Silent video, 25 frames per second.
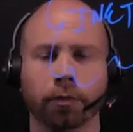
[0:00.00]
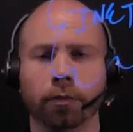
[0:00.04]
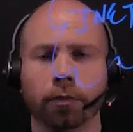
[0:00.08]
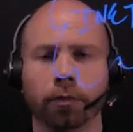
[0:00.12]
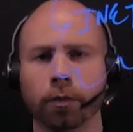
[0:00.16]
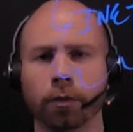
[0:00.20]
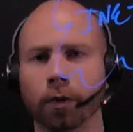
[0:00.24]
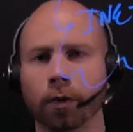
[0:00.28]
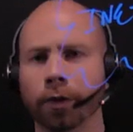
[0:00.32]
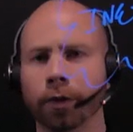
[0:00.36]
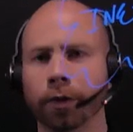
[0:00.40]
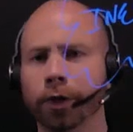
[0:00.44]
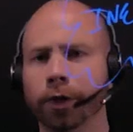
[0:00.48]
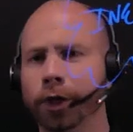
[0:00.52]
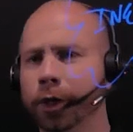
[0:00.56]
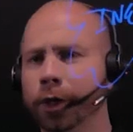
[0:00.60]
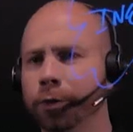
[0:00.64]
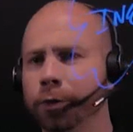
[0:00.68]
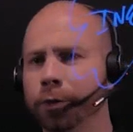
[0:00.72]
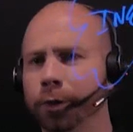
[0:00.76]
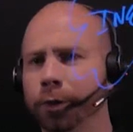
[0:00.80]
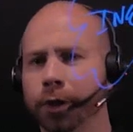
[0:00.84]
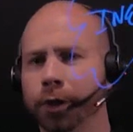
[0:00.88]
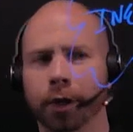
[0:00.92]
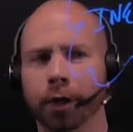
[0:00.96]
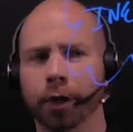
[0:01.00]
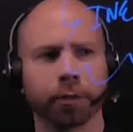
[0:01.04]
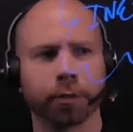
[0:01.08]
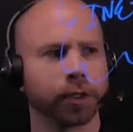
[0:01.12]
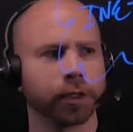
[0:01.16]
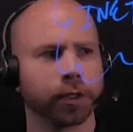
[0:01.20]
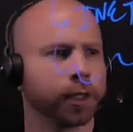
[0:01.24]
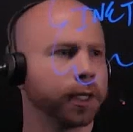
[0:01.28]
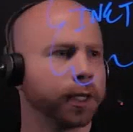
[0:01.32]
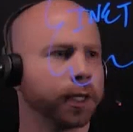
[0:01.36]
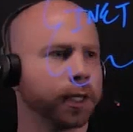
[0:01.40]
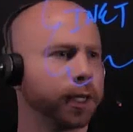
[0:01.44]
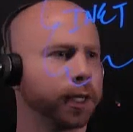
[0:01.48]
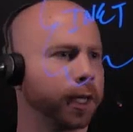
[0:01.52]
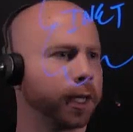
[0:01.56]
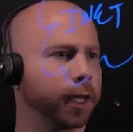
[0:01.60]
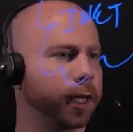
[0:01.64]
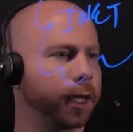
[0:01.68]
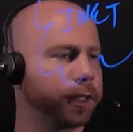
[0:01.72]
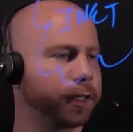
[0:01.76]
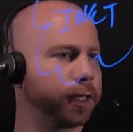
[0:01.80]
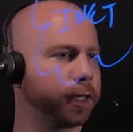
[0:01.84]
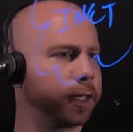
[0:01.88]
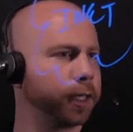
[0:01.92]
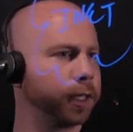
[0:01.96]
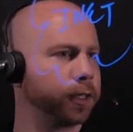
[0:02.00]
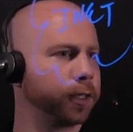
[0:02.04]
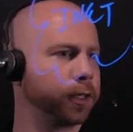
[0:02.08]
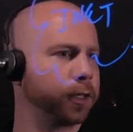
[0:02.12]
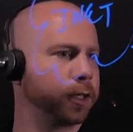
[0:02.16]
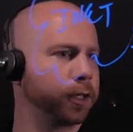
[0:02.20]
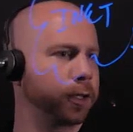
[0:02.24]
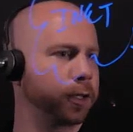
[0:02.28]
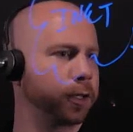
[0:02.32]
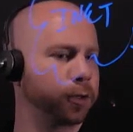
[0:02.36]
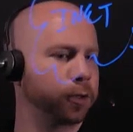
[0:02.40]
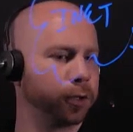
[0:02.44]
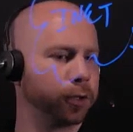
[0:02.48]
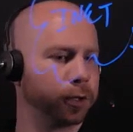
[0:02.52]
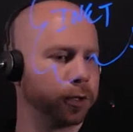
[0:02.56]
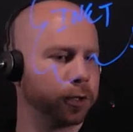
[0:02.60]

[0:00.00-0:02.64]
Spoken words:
The challenge becomes is as the user